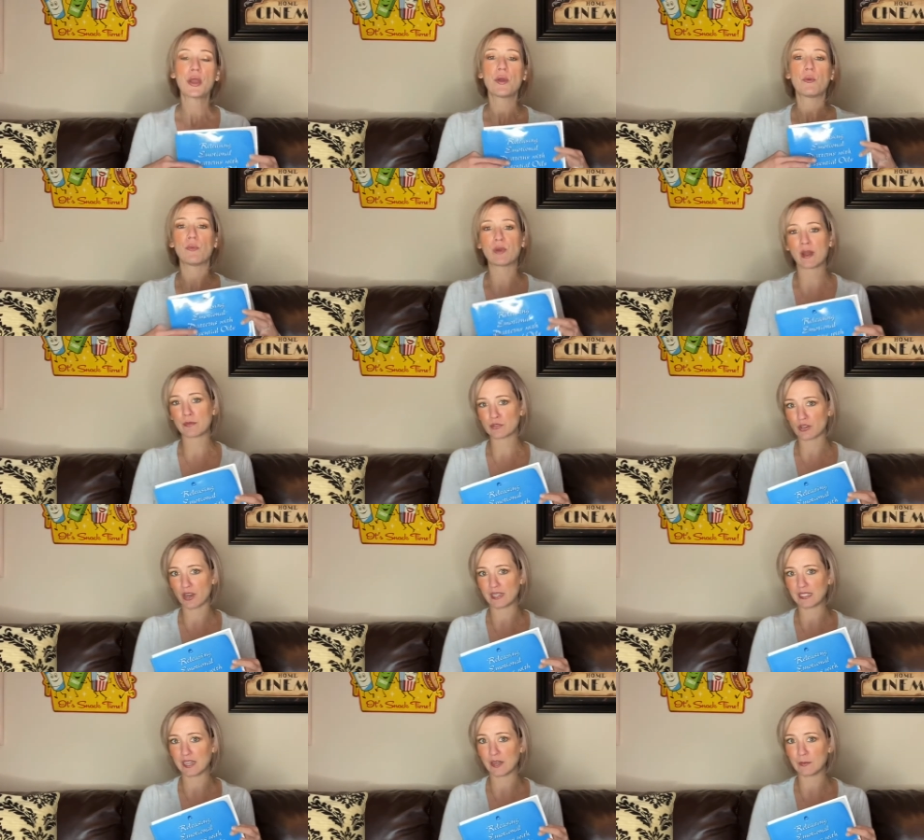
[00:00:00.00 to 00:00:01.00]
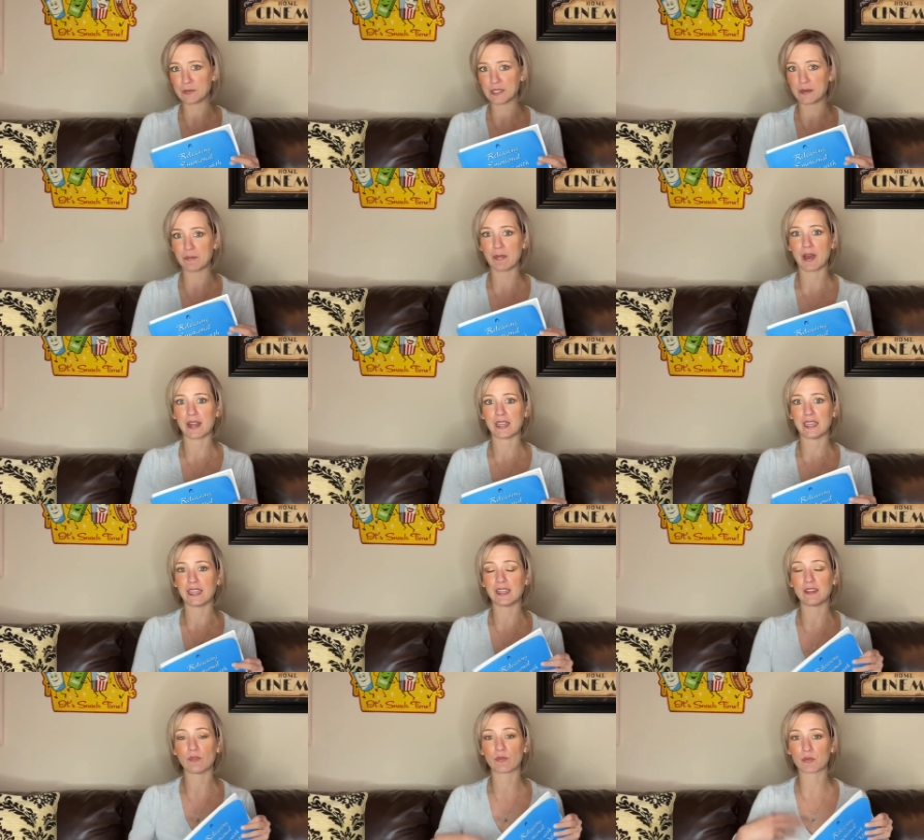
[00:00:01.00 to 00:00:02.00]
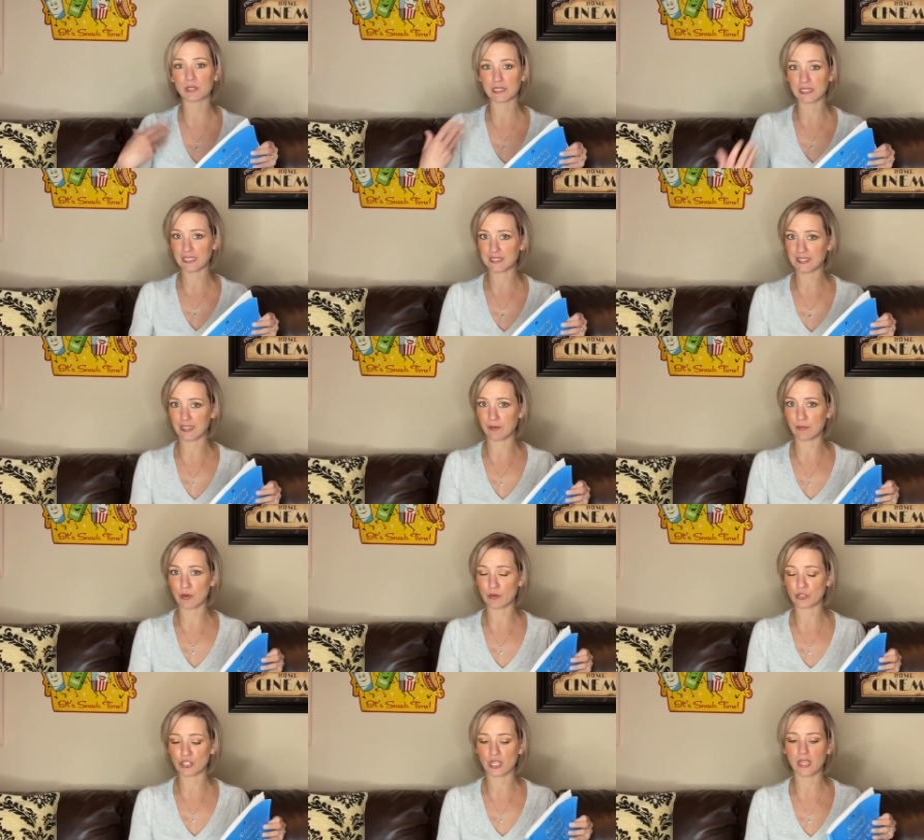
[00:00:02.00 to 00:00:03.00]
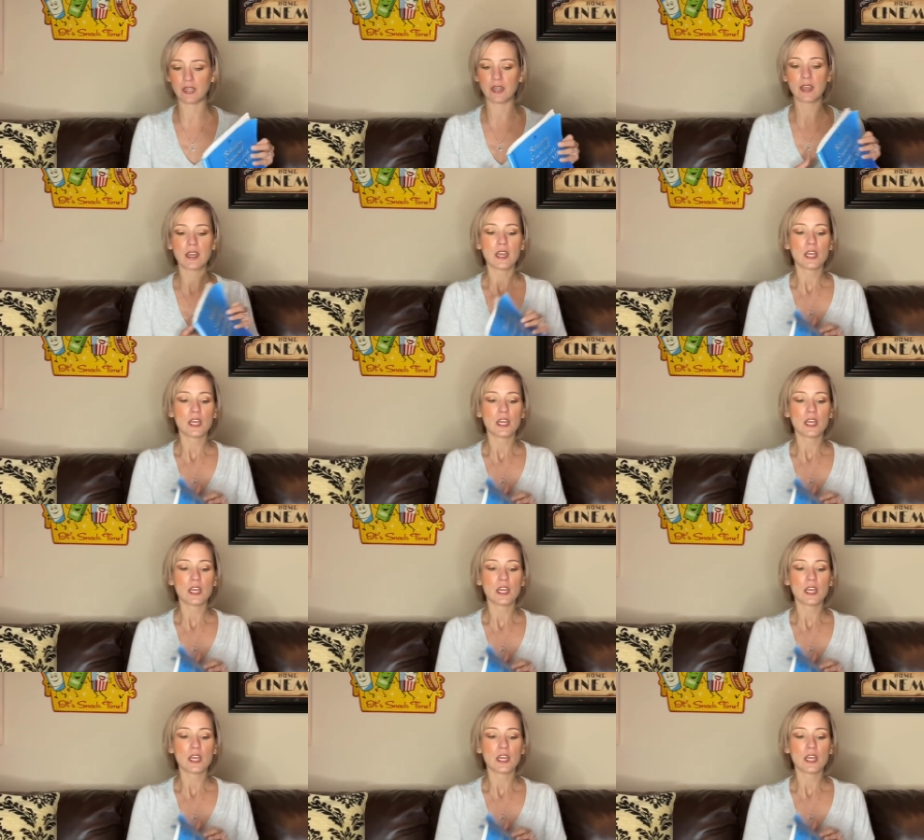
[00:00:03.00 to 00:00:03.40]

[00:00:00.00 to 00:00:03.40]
when I'm trying to help somebody release an emotion.